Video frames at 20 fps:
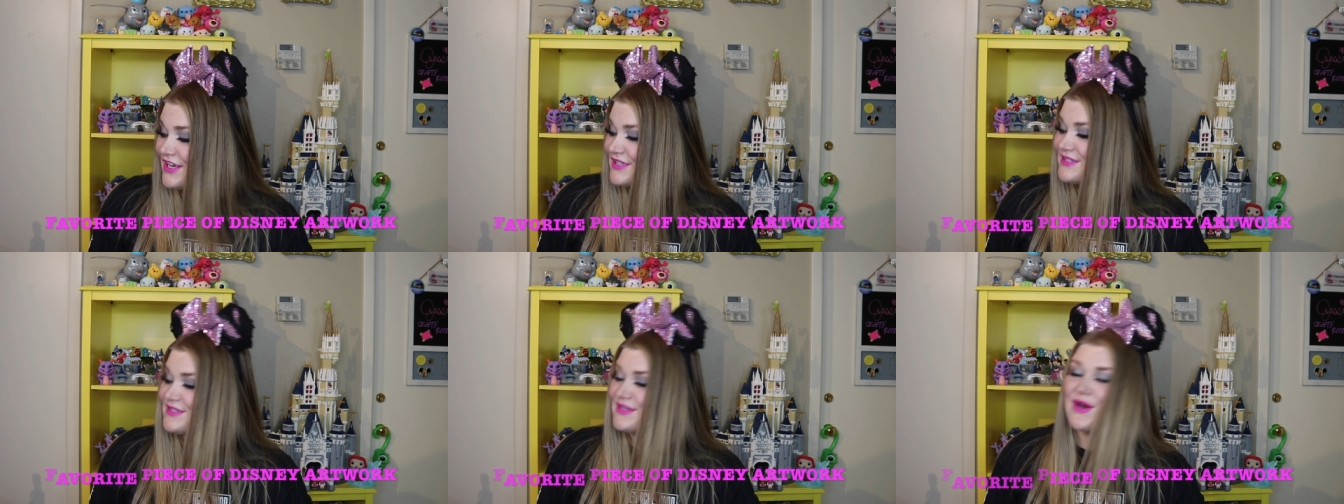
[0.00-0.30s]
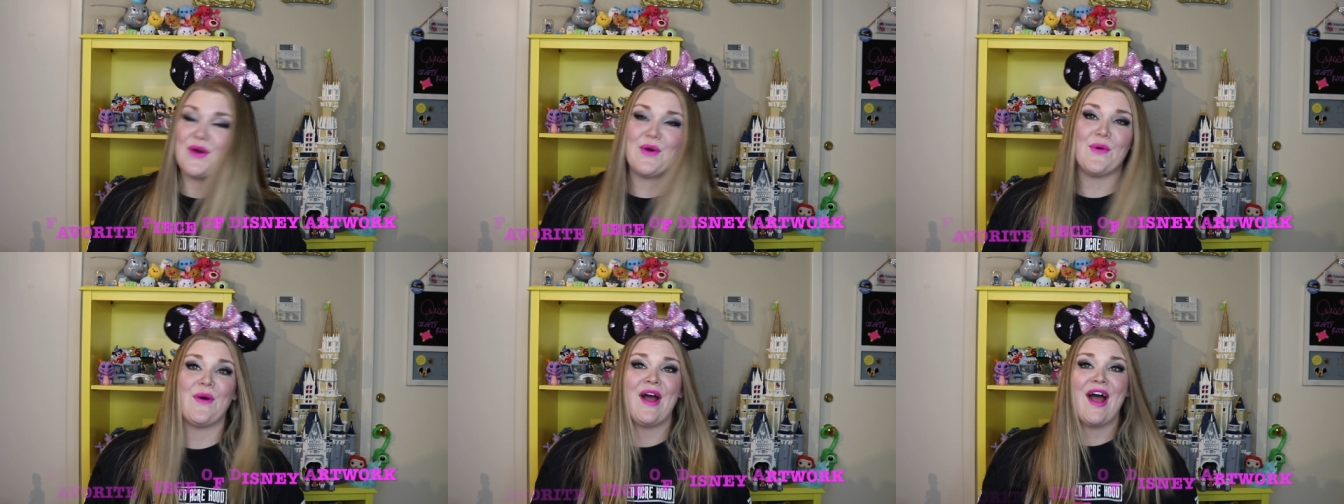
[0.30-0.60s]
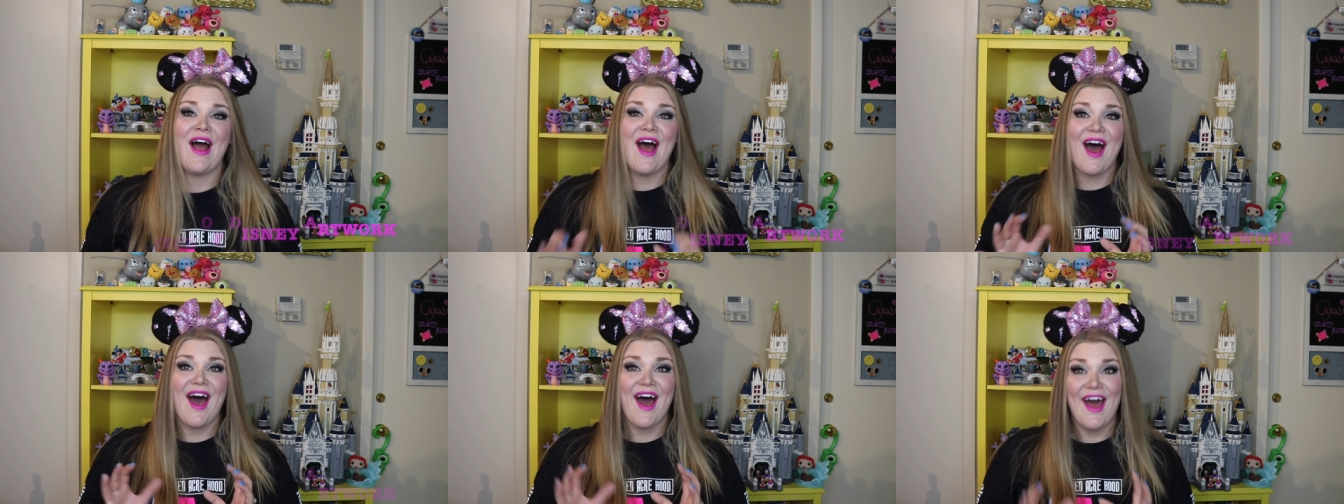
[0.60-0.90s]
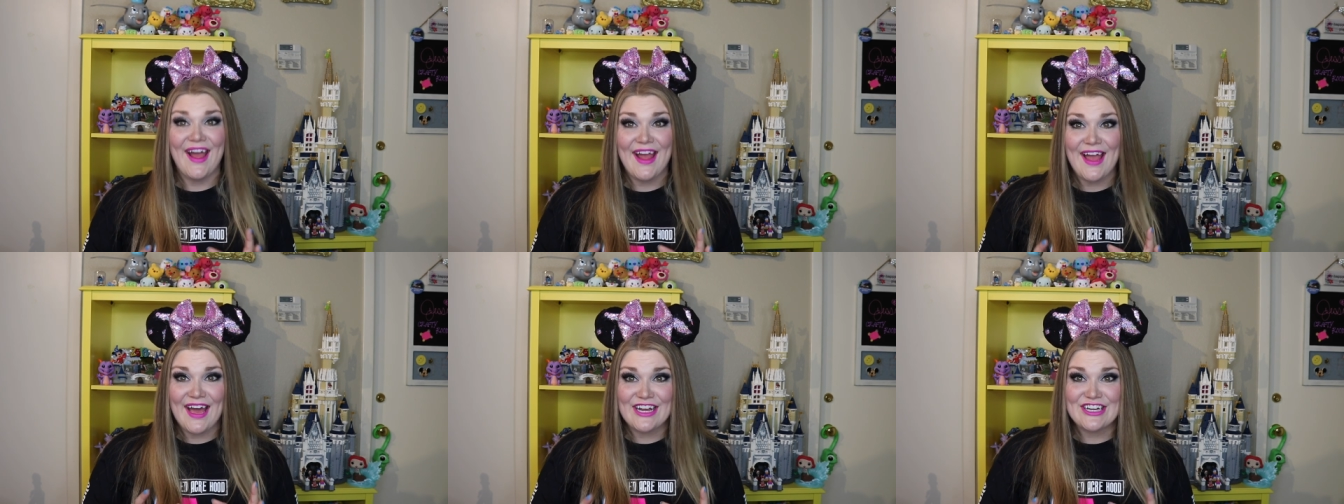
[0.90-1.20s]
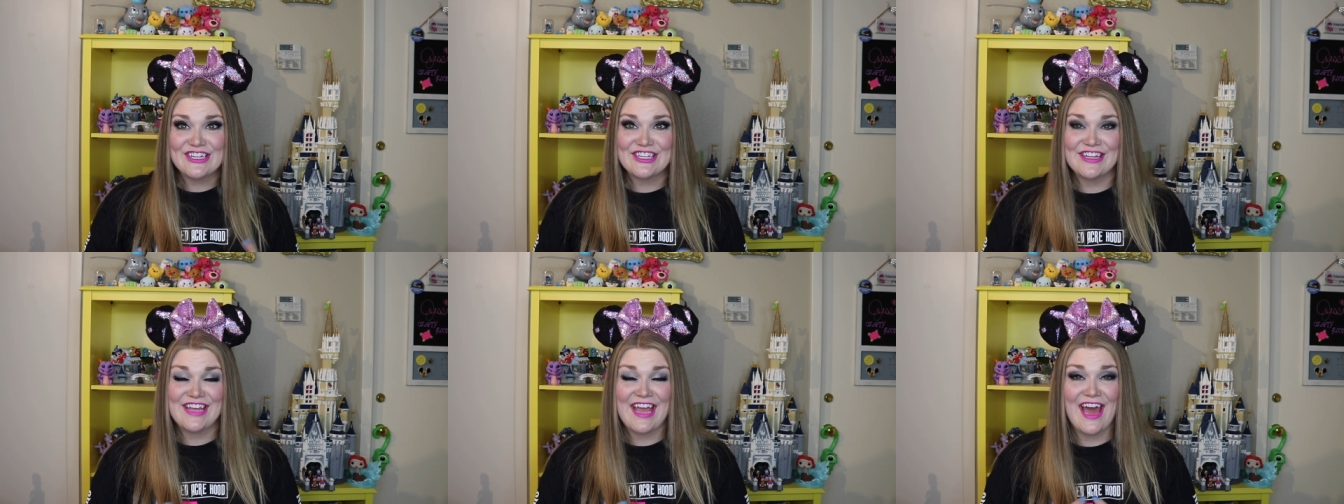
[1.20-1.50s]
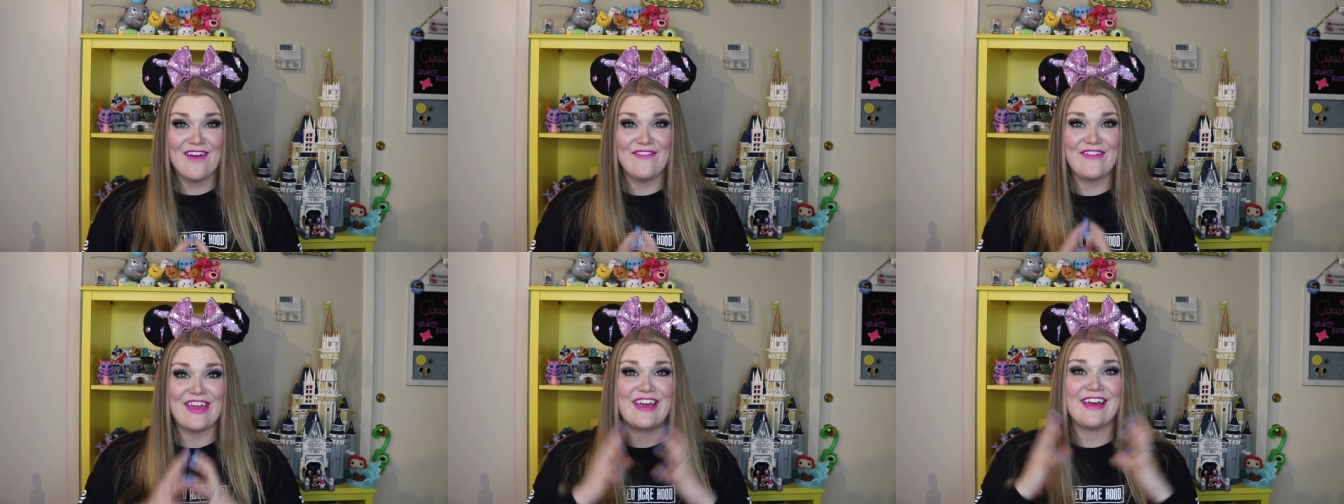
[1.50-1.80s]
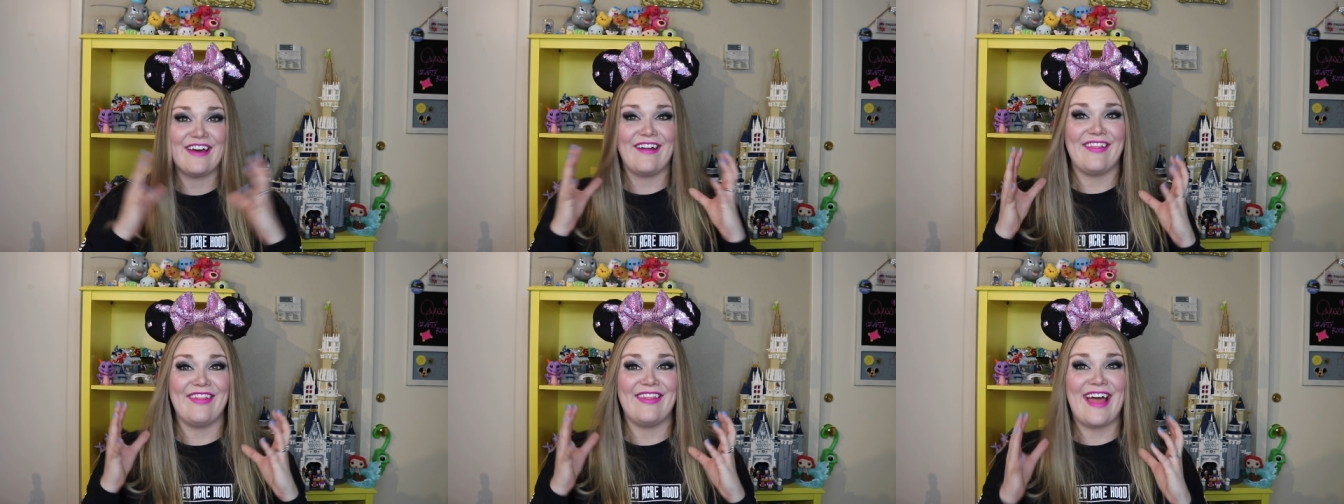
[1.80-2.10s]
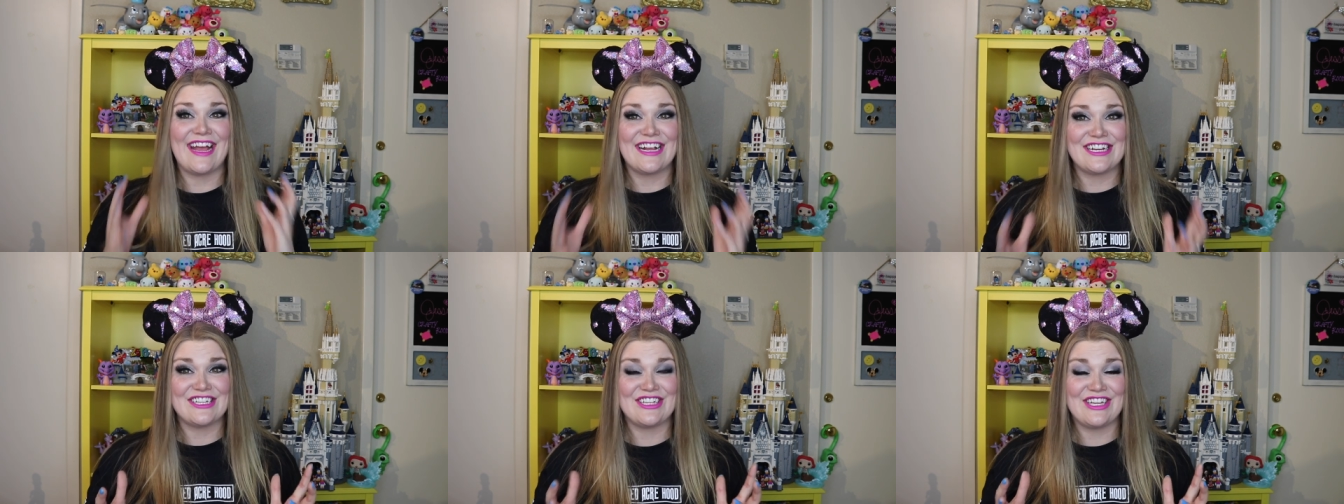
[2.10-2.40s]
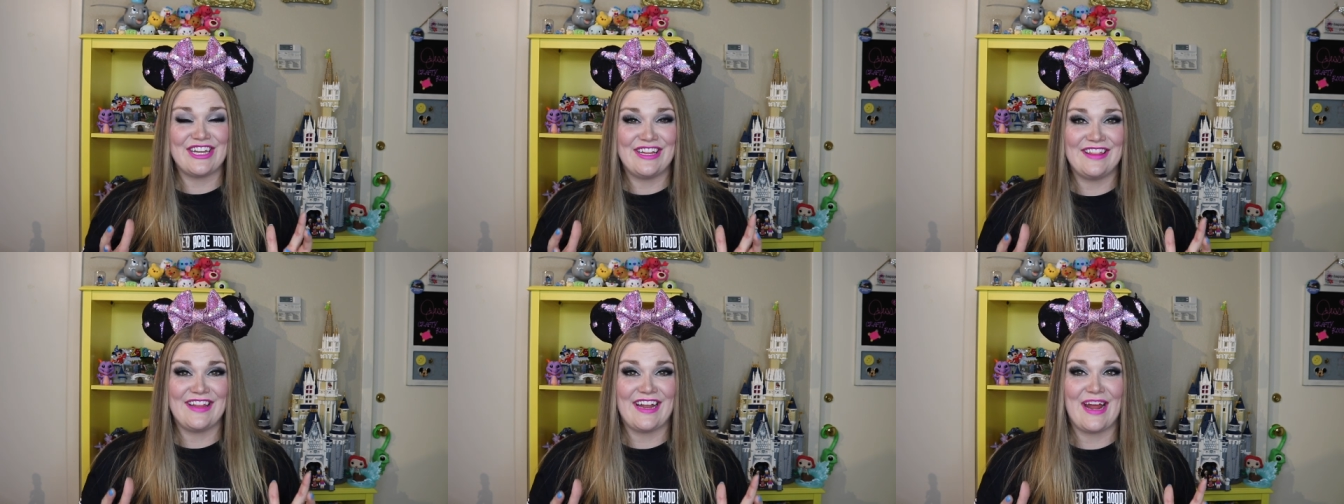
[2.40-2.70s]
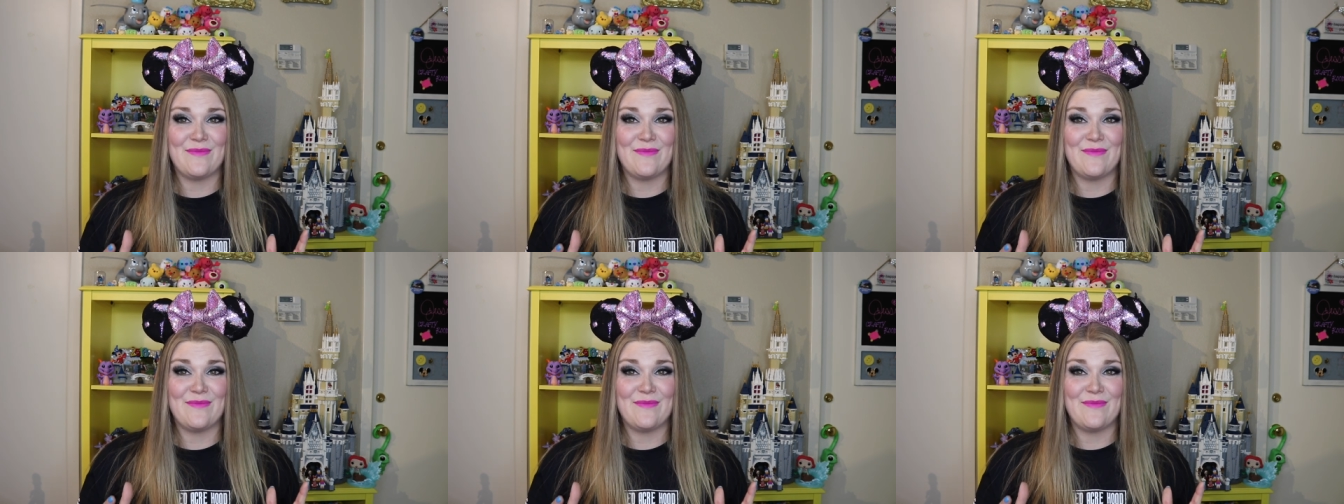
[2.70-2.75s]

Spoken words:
So I actually have a collection